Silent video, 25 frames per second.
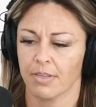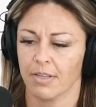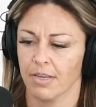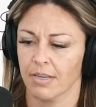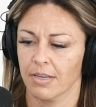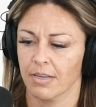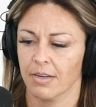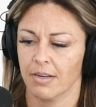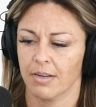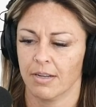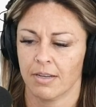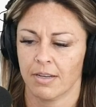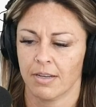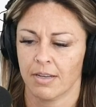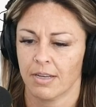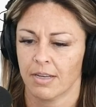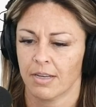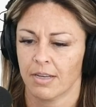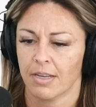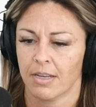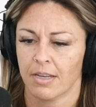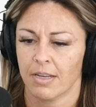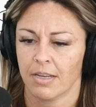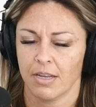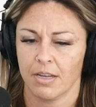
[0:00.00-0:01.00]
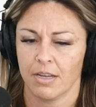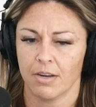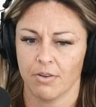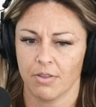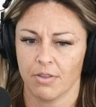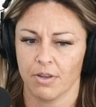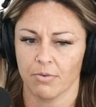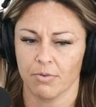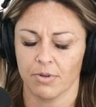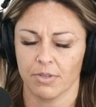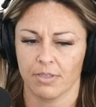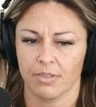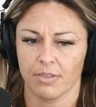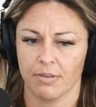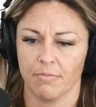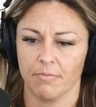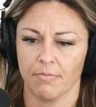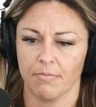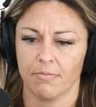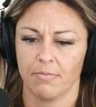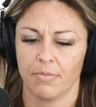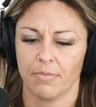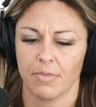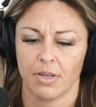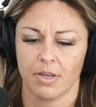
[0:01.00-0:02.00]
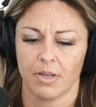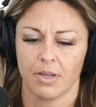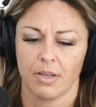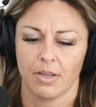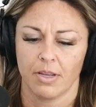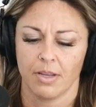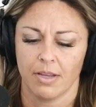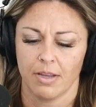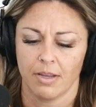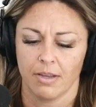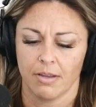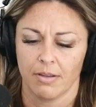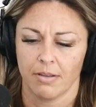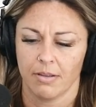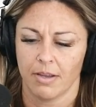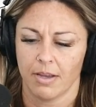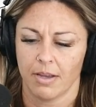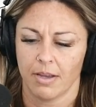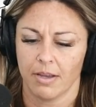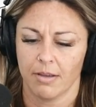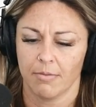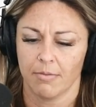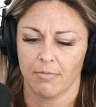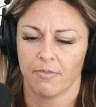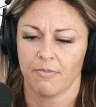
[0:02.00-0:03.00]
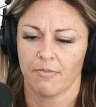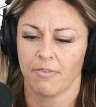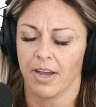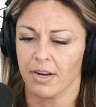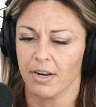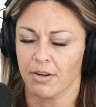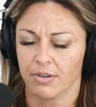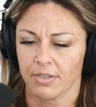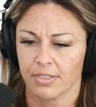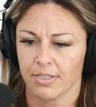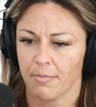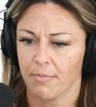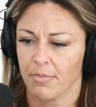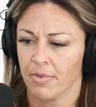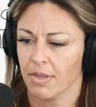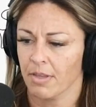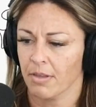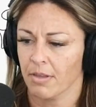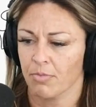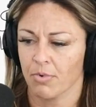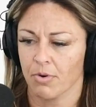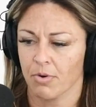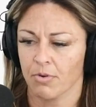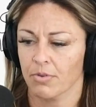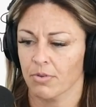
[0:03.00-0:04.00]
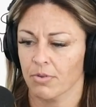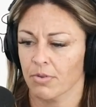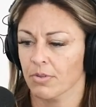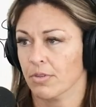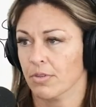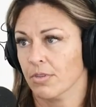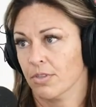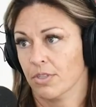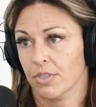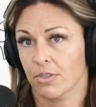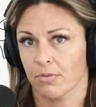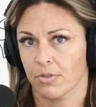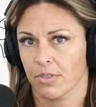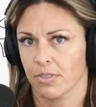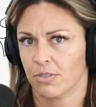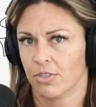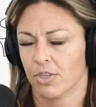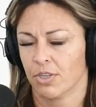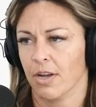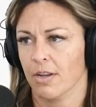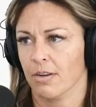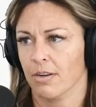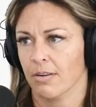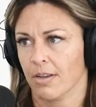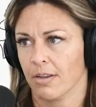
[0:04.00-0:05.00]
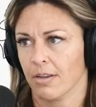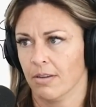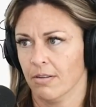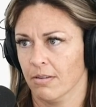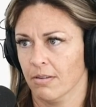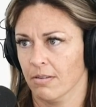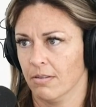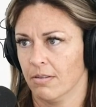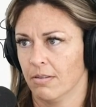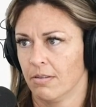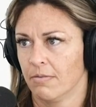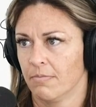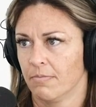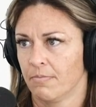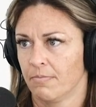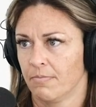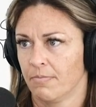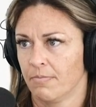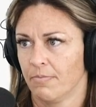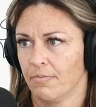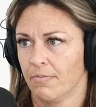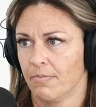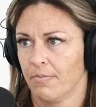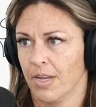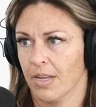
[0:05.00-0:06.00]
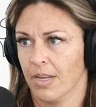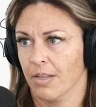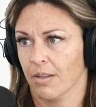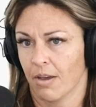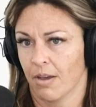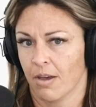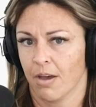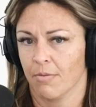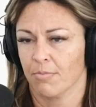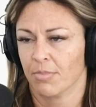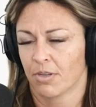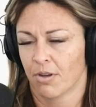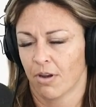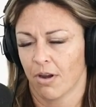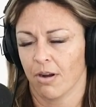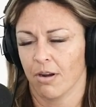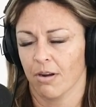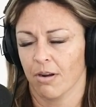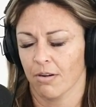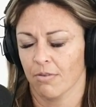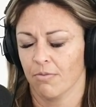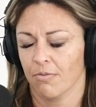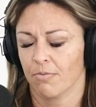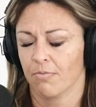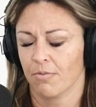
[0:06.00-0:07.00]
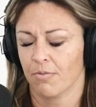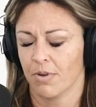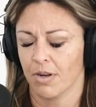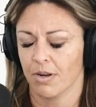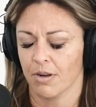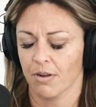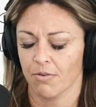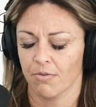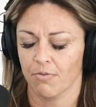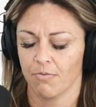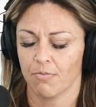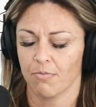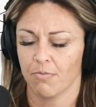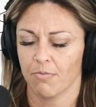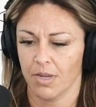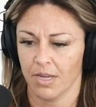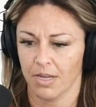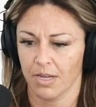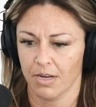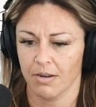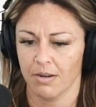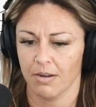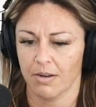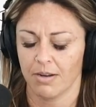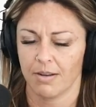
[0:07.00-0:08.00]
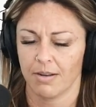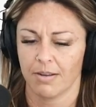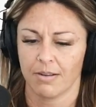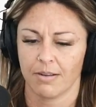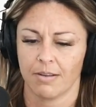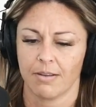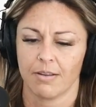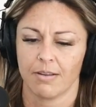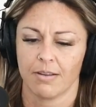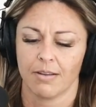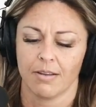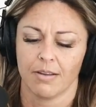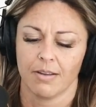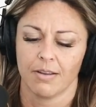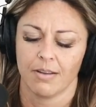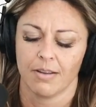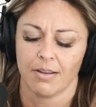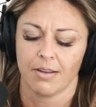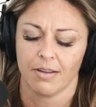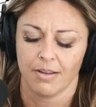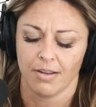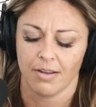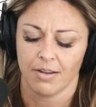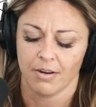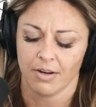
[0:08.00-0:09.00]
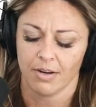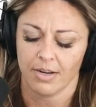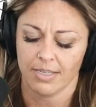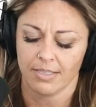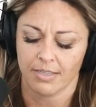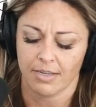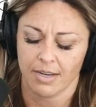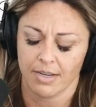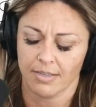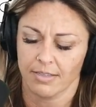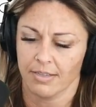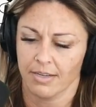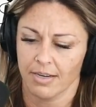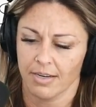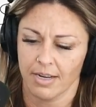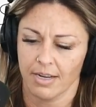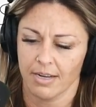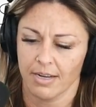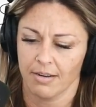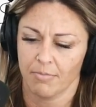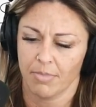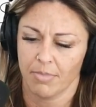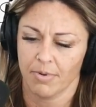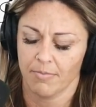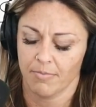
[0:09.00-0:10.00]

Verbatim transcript: that, you know, there was some um, fight or something that broke loose, and she was shot and killed in the cop's car. You know, in his custody,